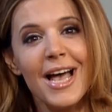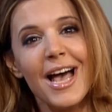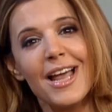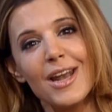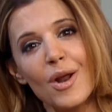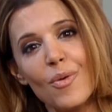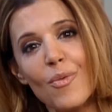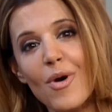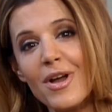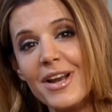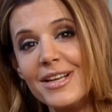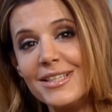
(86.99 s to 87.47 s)

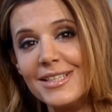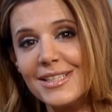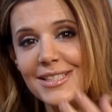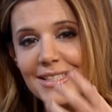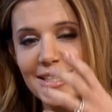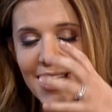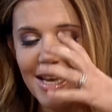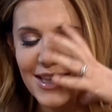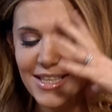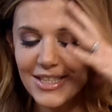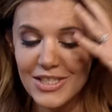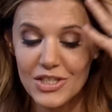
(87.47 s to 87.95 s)
And I wanted to
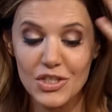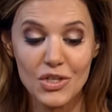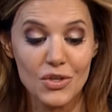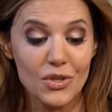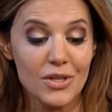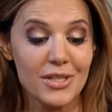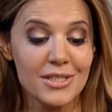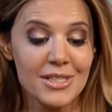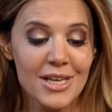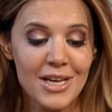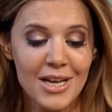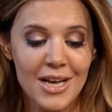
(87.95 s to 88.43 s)
say this to
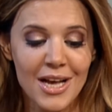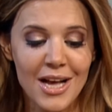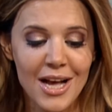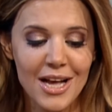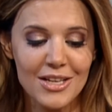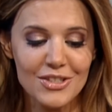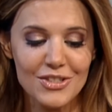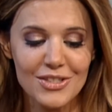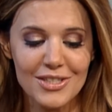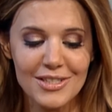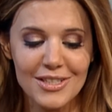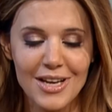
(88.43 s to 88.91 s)
you, because
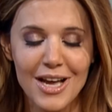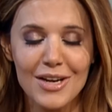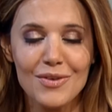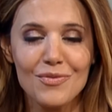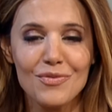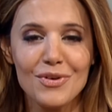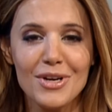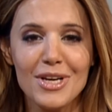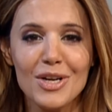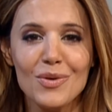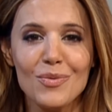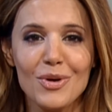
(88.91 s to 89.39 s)
I just
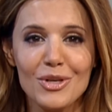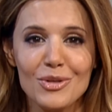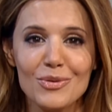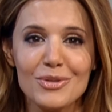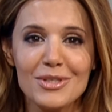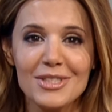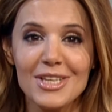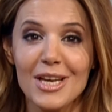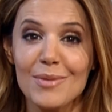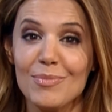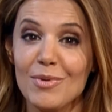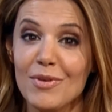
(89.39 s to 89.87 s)
kind of reading what
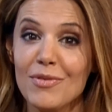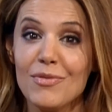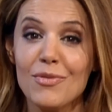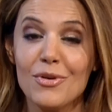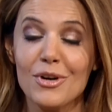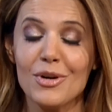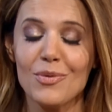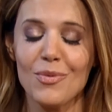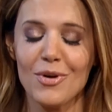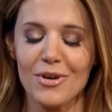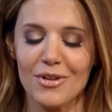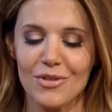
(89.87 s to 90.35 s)
you'd said
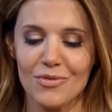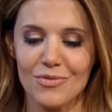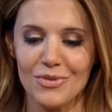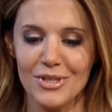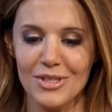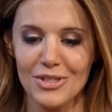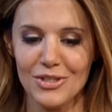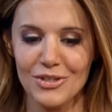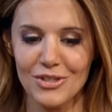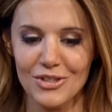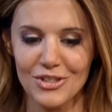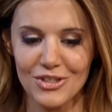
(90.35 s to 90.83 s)
before to one of the
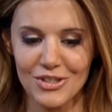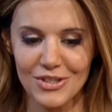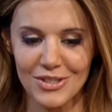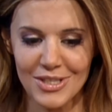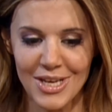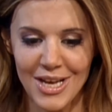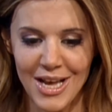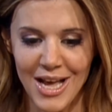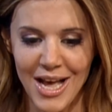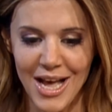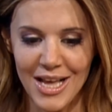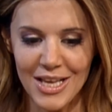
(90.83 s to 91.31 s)

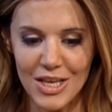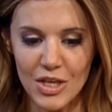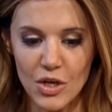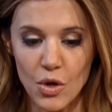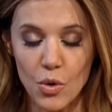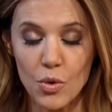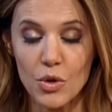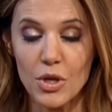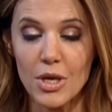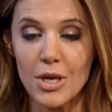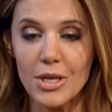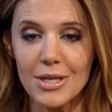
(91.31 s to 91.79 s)
researchers, you
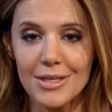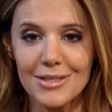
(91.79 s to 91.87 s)
know,